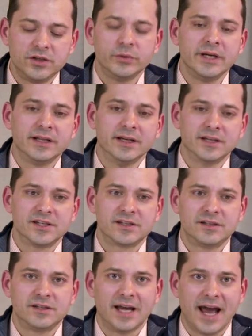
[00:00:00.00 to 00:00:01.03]
doing this
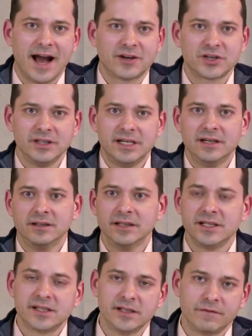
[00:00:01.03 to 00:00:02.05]
to actually
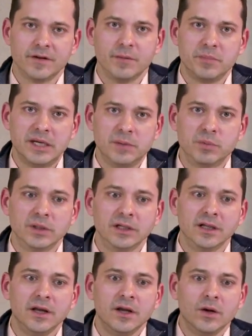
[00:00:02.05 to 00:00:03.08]
elicit from
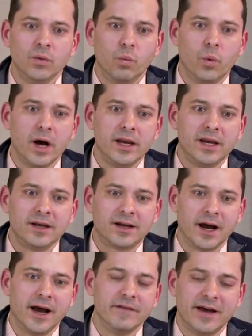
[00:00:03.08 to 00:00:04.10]
people what
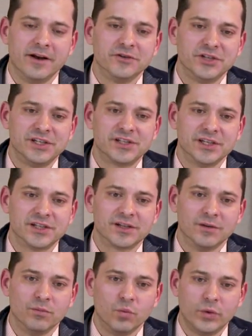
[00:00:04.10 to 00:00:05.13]
kind of energy
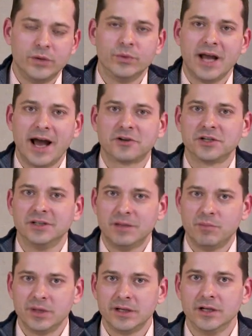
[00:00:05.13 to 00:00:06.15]
system we would actually
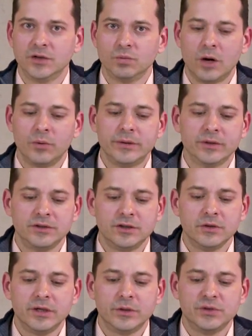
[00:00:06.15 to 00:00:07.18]
build. What we were
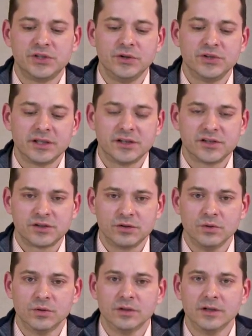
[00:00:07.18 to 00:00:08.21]
doing was using this
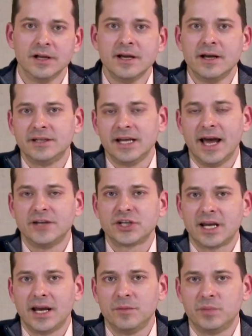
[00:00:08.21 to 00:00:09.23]
tool to
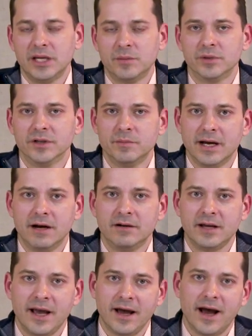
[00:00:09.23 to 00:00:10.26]
educate people about
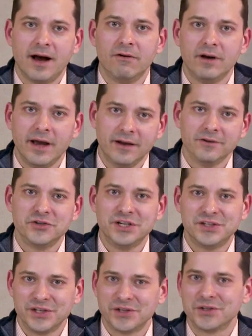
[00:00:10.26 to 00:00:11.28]
how energy
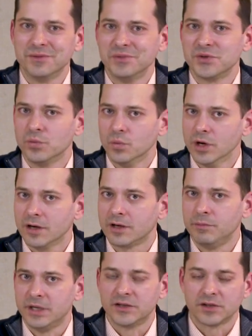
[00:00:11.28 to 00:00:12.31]
systems work.
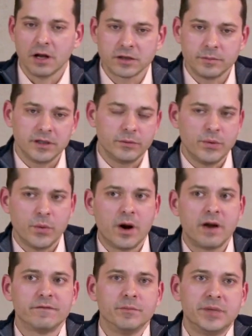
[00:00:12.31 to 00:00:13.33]
Because ultimately what we
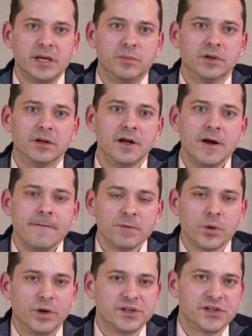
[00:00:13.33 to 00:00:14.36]
wanted from people
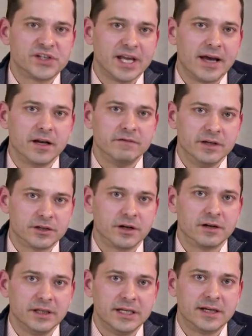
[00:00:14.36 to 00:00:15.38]
was a set of
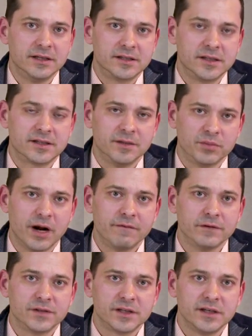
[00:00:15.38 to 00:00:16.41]
internally consistent
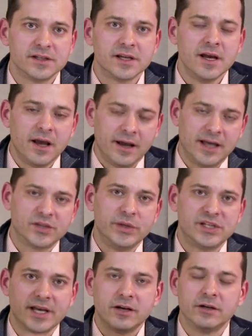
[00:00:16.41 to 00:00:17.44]
preferences. And as we
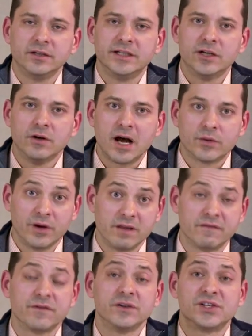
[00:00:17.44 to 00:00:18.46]
said earlier on, one of the
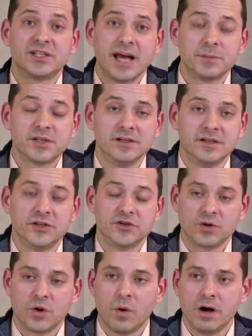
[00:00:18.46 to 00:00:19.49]
first steps in
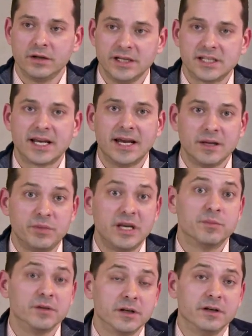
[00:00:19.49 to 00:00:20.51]
decision quality is getting
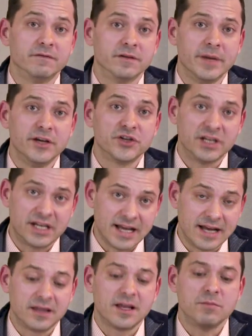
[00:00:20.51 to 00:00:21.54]
people good information,
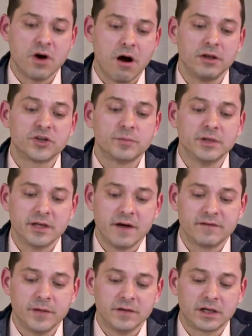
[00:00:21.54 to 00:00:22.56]
getting them knowledgeable
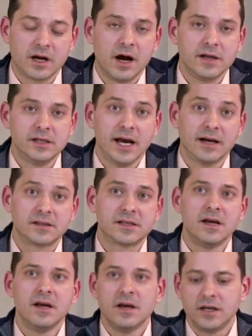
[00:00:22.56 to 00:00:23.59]
enough about the context
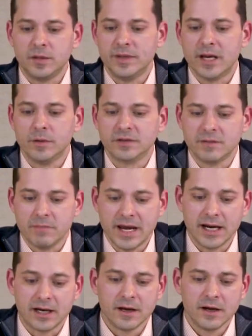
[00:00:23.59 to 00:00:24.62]
to be able to
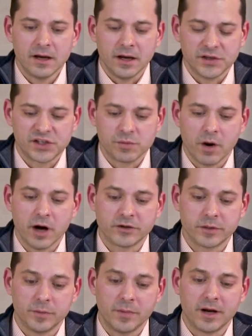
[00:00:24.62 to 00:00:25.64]
make a smart
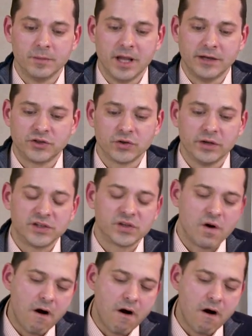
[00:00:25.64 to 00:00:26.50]
triple bottom line choice. So